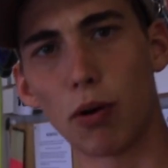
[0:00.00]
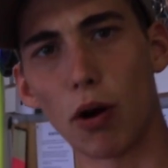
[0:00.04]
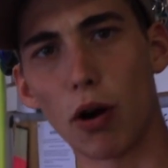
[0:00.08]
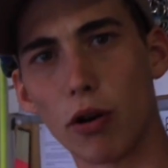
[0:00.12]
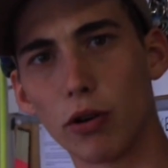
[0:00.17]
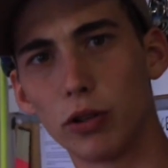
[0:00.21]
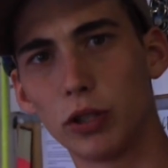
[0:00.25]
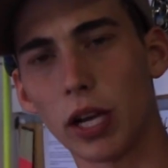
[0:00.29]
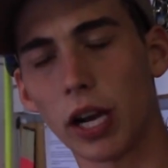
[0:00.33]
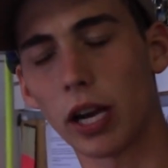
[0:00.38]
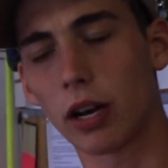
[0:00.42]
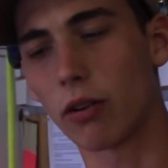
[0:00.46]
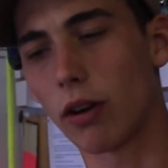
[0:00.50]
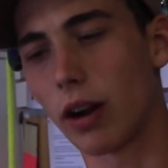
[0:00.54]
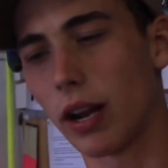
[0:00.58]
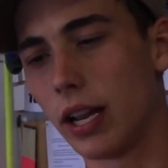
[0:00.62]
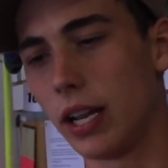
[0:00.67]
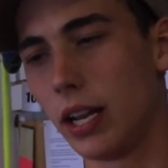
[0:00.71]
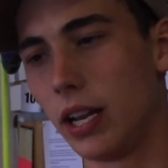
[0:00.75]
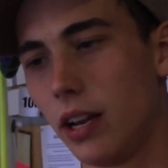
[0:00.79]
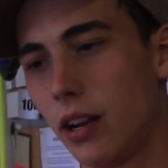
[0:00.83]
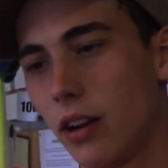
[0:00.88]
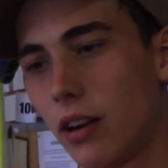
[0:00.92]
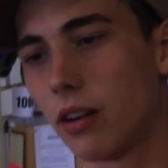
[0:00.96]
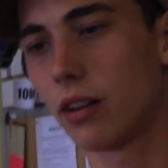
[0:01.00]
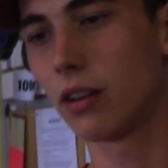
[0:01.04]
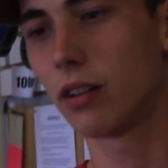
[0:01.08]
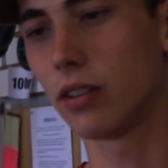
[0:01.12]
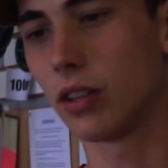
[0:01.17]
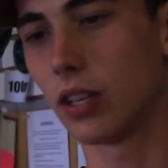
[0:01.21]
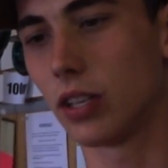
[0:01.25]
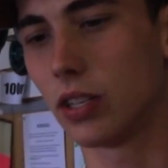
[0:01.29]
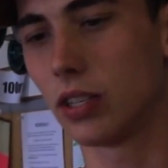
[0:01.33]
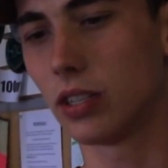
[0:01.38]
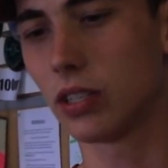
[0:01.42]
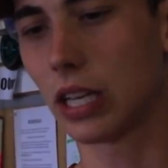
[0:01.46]
proto deck right here.
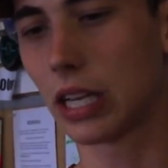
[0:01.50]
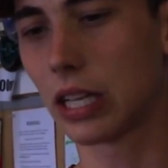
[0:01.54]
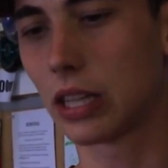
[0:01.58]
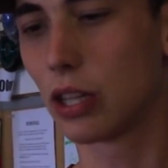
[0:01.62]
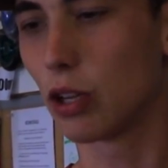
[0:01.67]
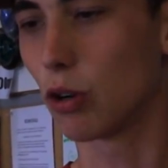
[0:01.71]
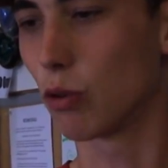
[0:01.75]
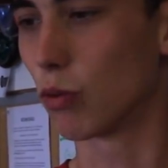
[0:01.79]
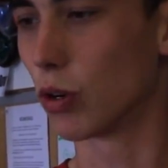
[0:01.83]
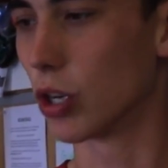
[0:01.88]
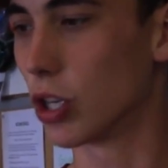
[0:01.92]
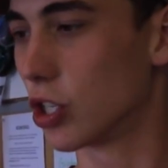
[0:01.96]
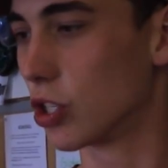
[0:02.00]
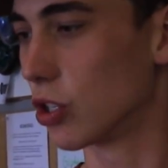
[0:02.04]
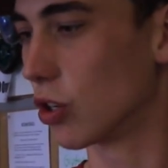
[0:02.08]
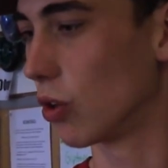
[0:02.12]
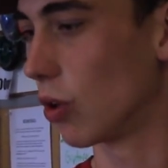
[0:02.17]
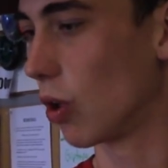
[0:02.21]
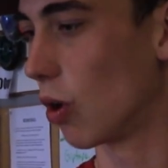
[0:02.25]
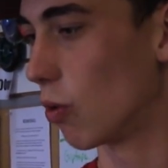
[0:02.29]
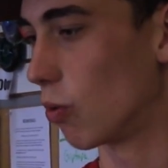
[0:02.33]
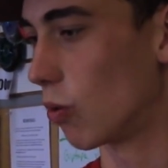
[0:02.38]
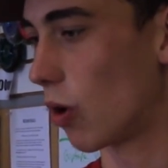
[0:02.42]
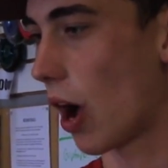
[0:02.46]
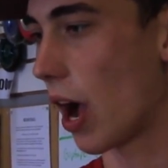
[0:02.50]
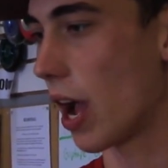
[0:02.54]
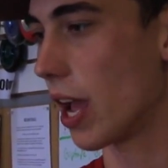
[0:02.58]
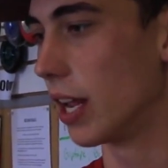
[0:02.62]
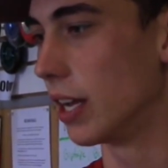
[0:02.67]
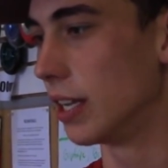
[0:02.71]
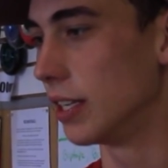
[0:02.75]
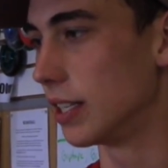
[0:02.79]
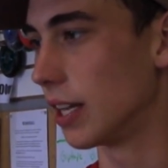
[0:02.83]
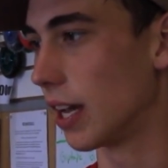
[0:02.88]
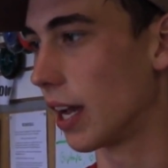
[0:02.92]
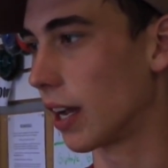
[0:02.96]
This is like the original
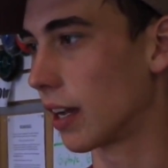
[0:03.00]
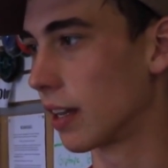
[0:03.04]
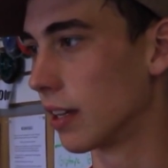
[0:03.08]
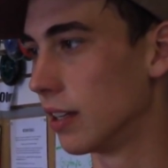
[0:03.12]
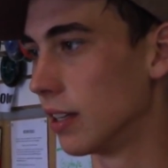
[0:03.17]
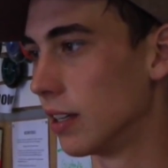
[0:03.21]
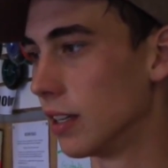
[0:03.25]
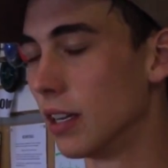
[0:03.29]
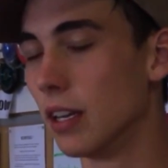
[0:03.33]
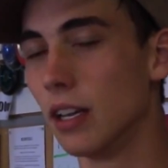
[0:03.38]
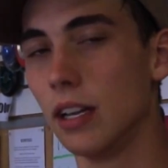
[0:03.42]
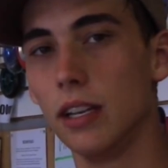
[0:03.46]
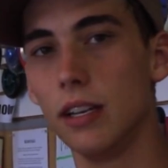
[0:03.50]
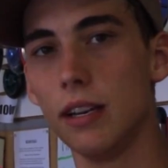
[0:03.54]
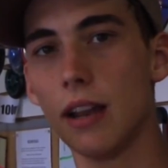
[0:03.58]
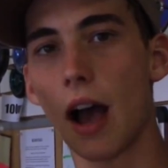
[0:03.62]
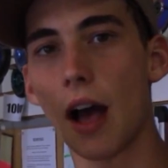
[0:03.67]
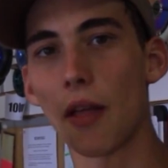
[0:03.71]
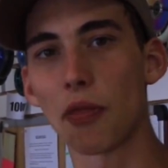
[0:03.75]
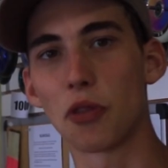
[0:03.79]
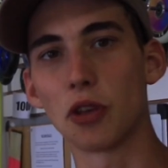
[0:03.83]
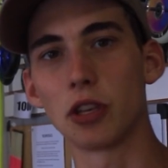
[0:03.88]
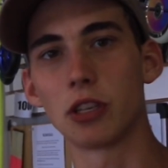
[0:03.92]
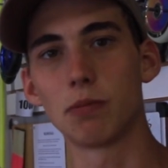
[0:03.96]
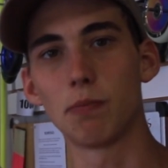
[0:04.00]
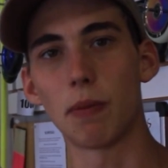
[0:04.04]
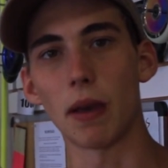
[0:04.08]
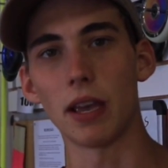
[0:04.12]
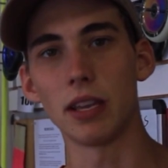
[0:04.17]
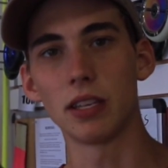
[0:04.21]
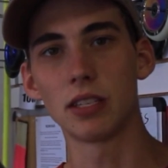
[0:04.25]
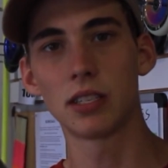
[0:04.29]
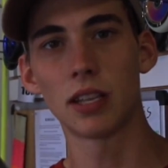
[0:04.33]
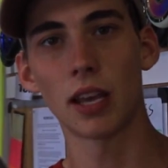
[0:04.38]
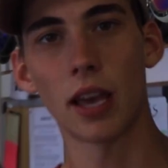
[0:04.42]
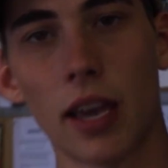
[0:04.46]
Orion deck, not the
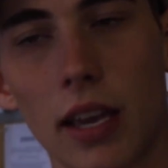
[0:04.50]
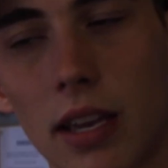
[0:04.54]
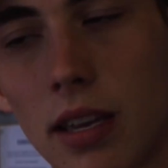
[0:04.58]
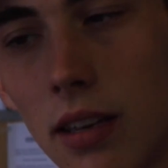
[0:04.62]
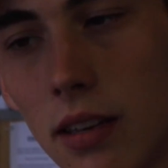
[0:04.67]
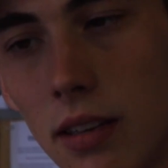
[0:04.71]
space deck.